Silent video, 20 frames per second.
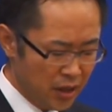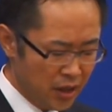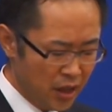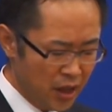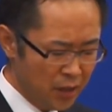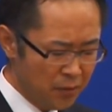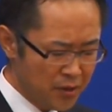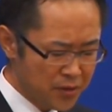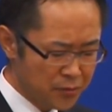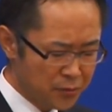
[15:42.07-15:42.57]

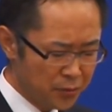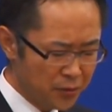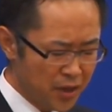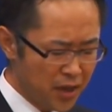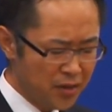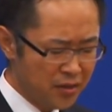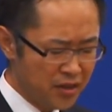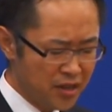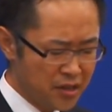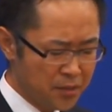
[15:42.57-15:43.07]
It was
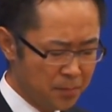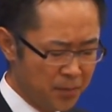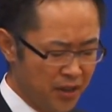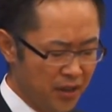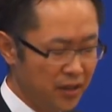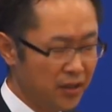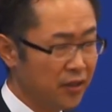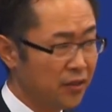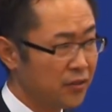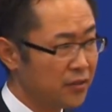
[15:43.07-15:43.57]
during this
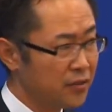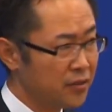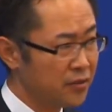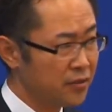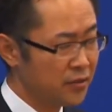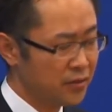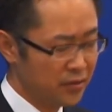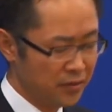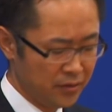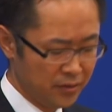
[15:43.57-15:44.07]
period
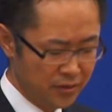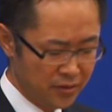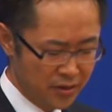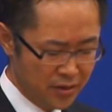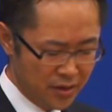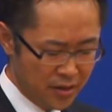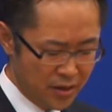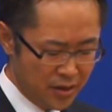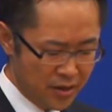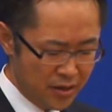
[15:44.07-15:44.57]

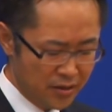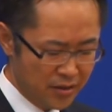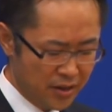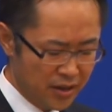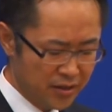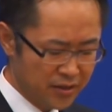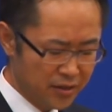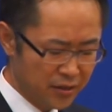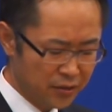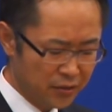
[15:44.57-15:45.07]

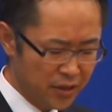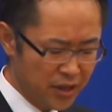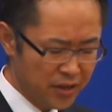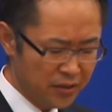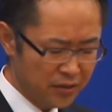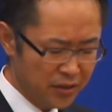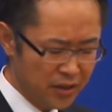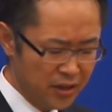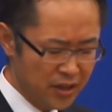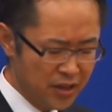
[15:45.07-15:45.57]
that the
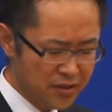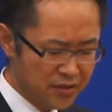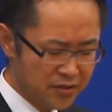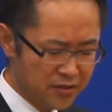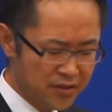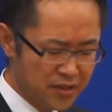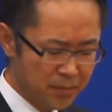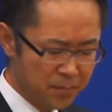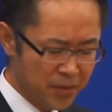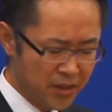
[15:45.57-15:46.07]
Great East
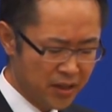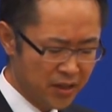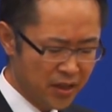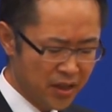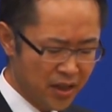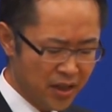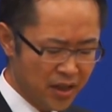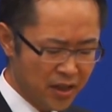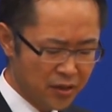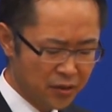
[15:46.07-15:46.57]
Japan
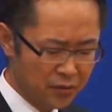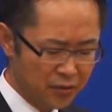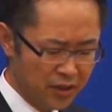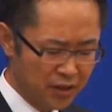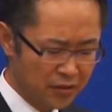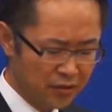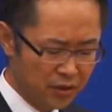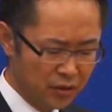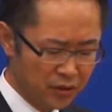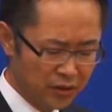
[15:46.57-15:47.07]

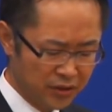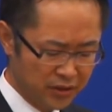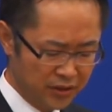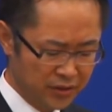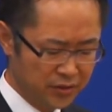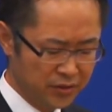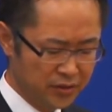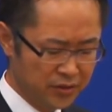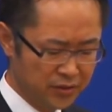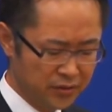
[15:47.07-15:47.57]
earthquake
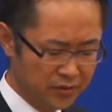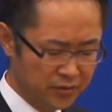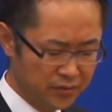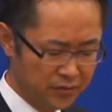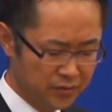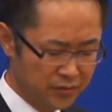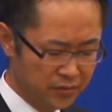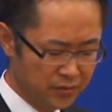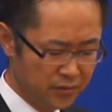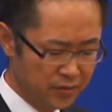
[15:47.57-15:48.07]
occurred.
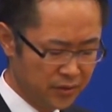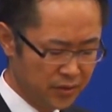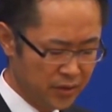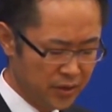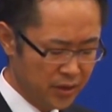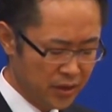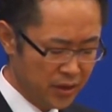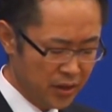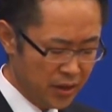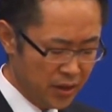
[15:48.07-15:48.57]

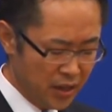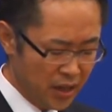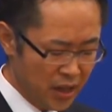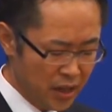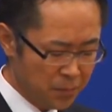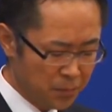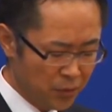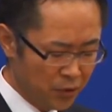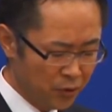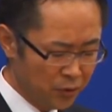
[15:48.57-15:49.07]

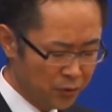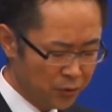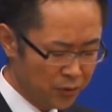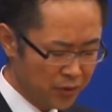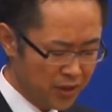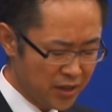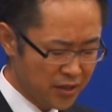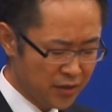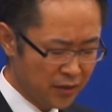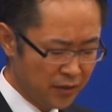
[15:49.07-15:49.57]
It brought to
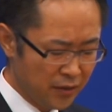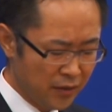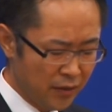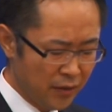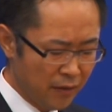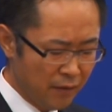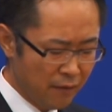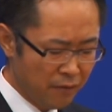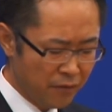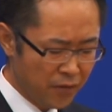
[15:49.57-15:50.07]
us
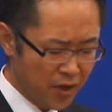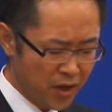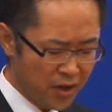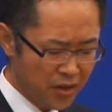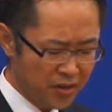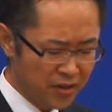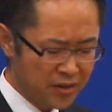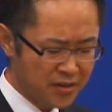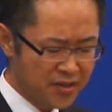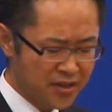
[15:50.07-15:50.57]

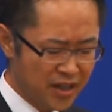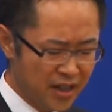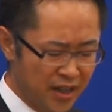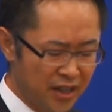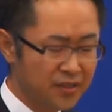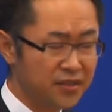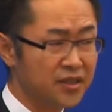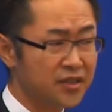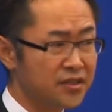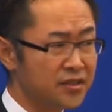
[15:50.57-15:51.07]
further
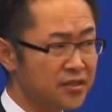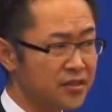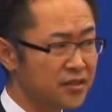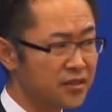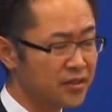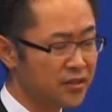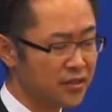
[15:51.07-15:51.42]
challenges,